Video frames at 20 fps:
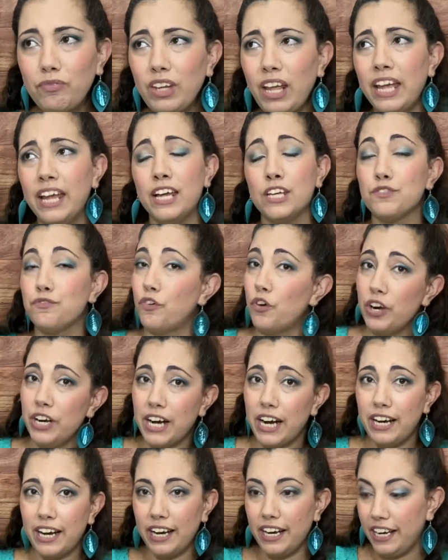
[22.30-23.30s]
It is
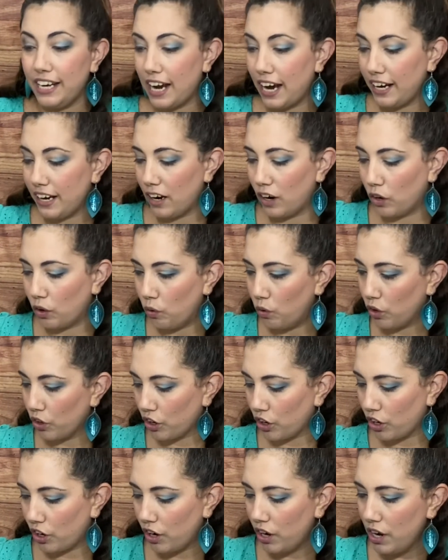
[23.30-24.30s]
$49.99 a
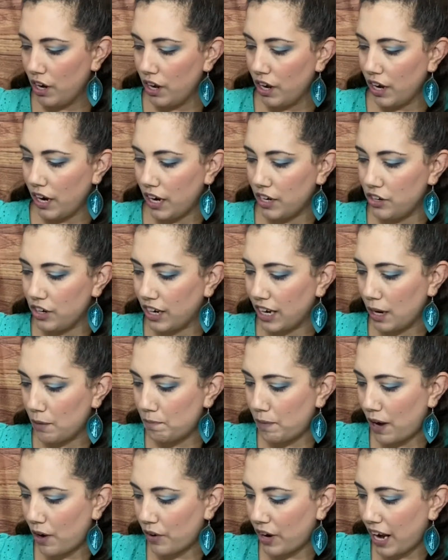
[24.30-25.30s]
quarter and you get
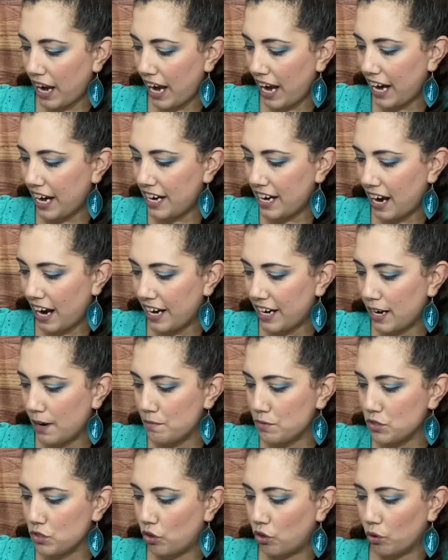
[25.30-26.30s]
about eight
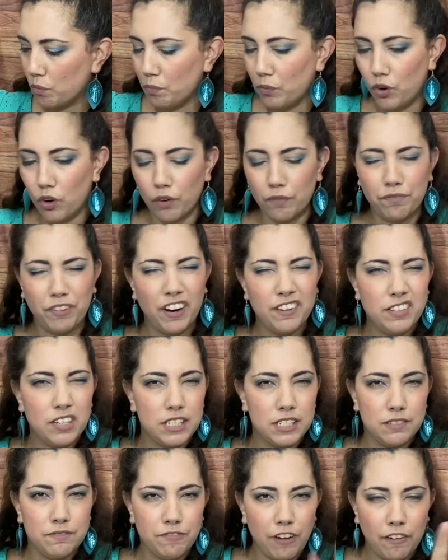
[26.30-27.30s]
items or more, five
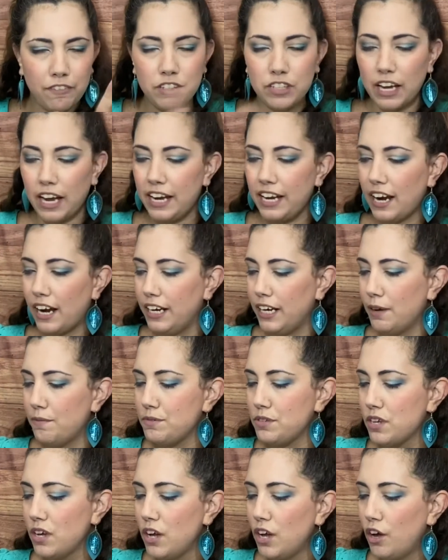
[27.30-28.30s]
to eight
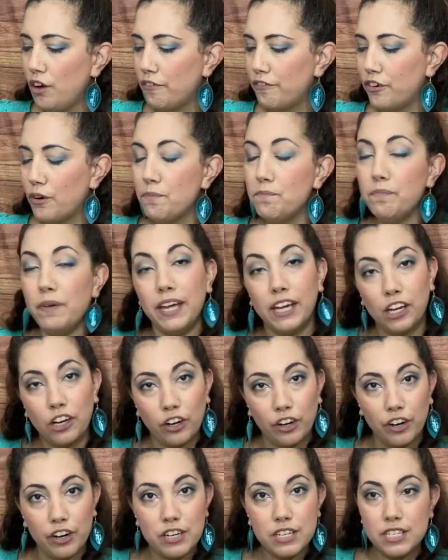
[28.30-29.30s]
items from
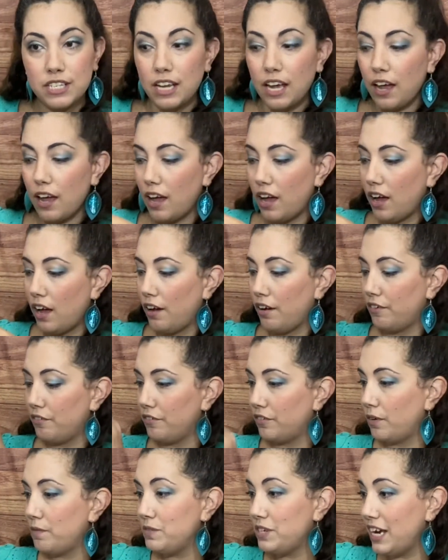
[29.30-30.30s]
makers
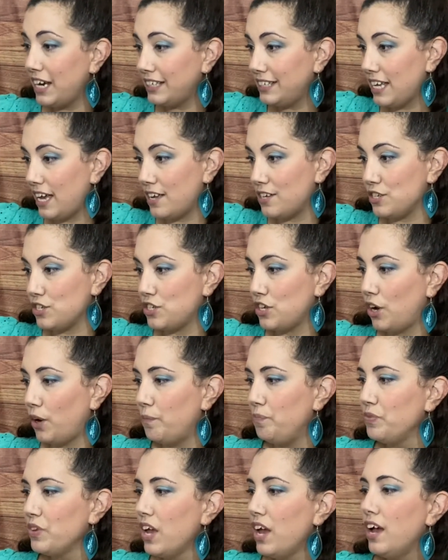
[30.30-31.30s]
from Texas. So
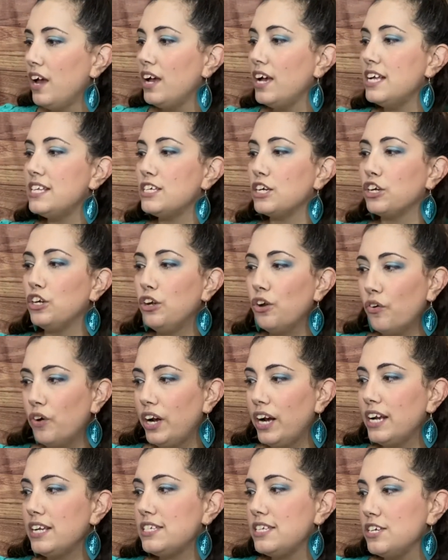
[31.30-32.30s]
it's a
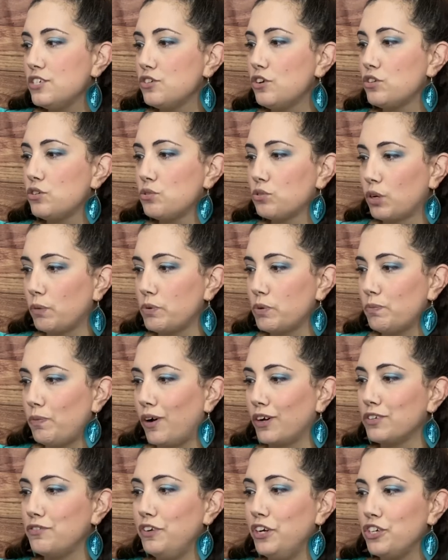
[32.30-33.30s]
curated seasonal subscription
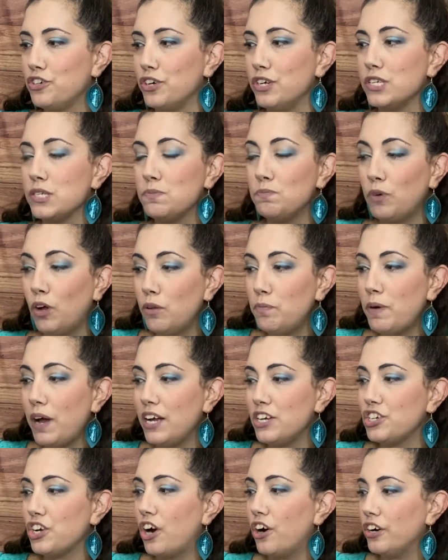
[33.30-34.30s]
box featuring small
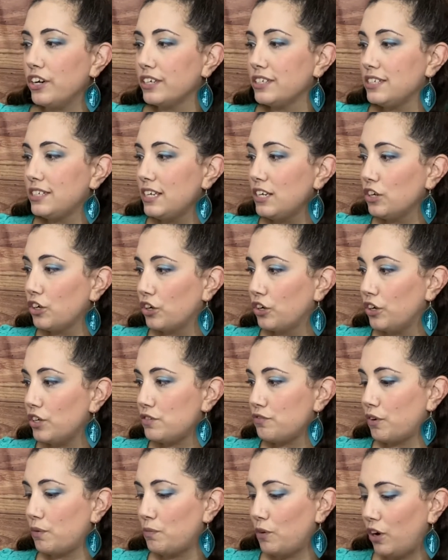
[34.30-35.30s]
batch artisan goods
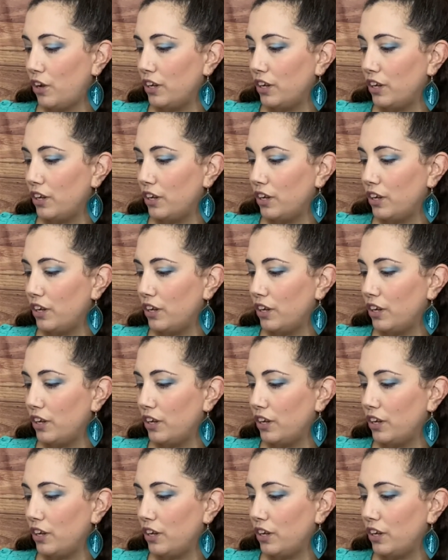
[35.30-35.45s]
from all